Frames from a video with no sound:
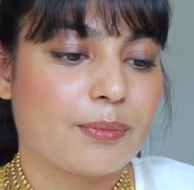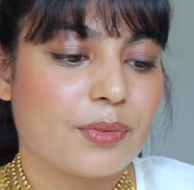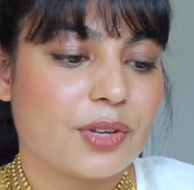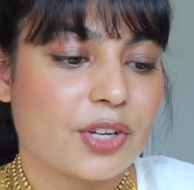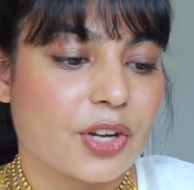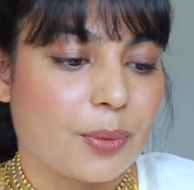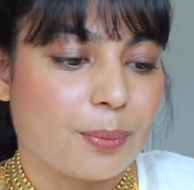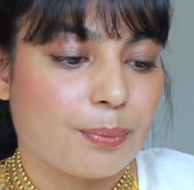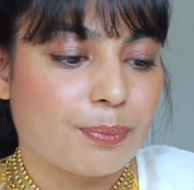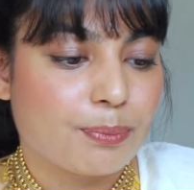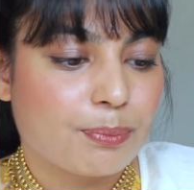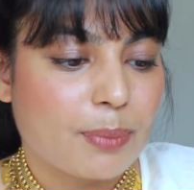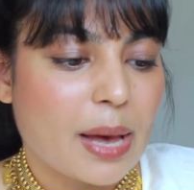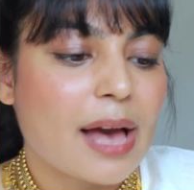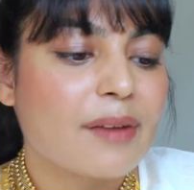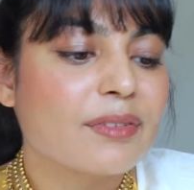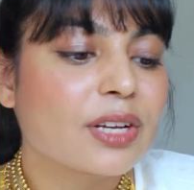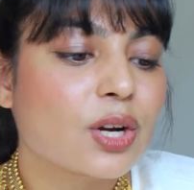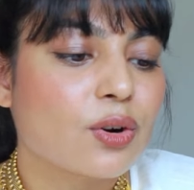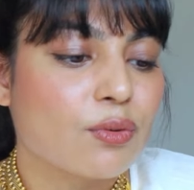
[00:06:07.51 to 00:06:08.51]
you know,
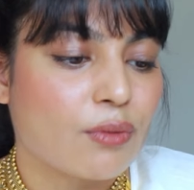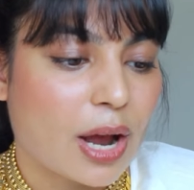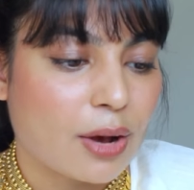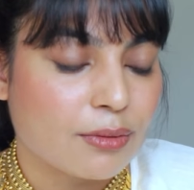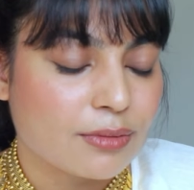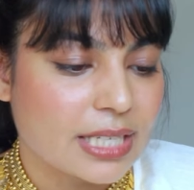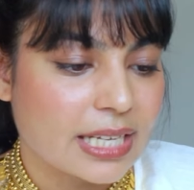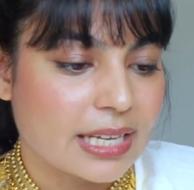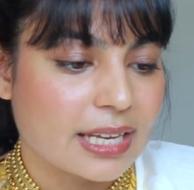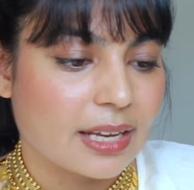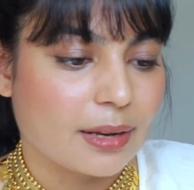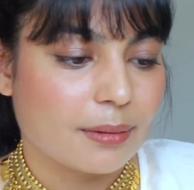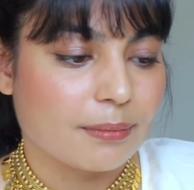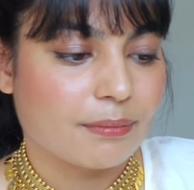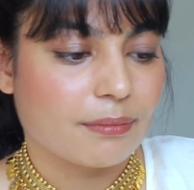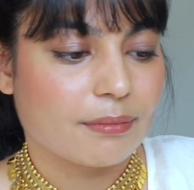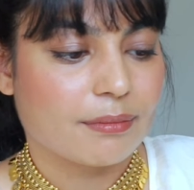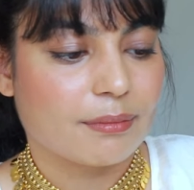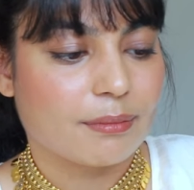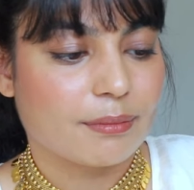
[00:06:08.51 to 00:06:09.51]
having grounding
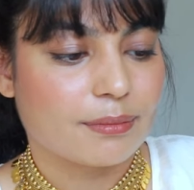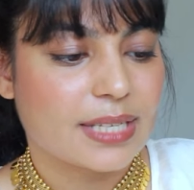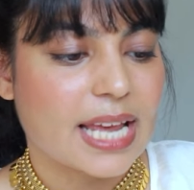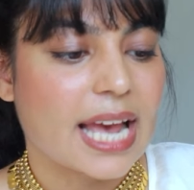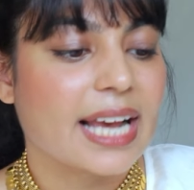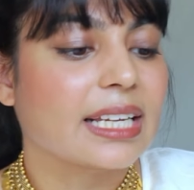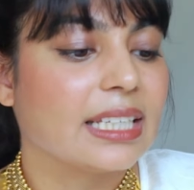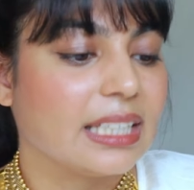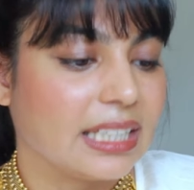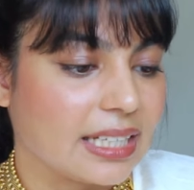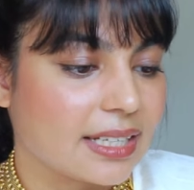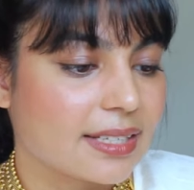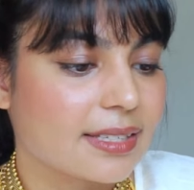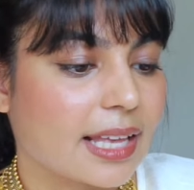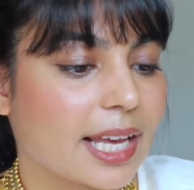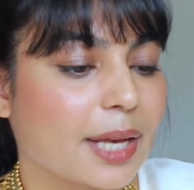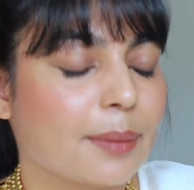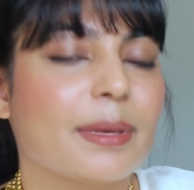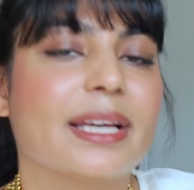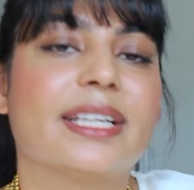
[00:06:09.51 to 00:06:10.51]
techniques
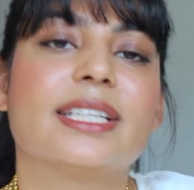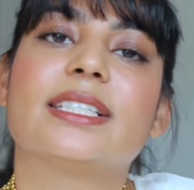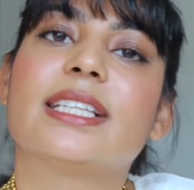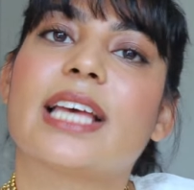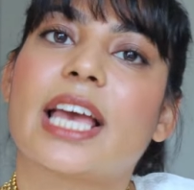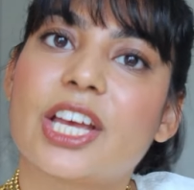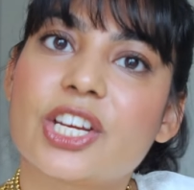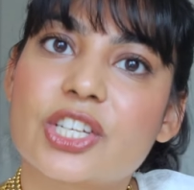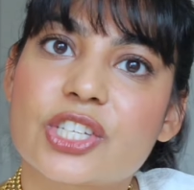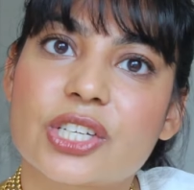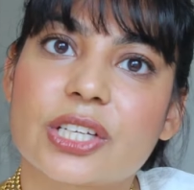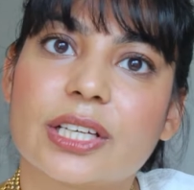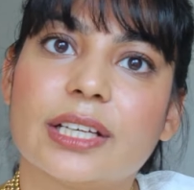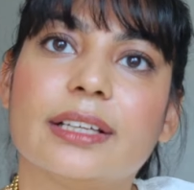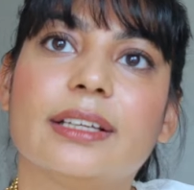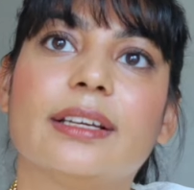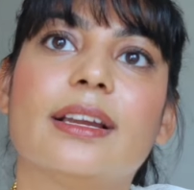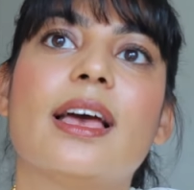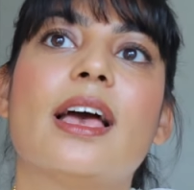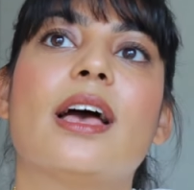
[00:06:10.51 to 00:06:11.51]
like
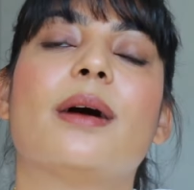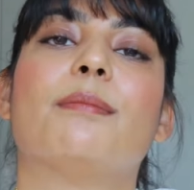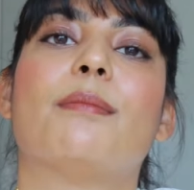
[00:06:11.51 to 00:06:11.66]
meditation,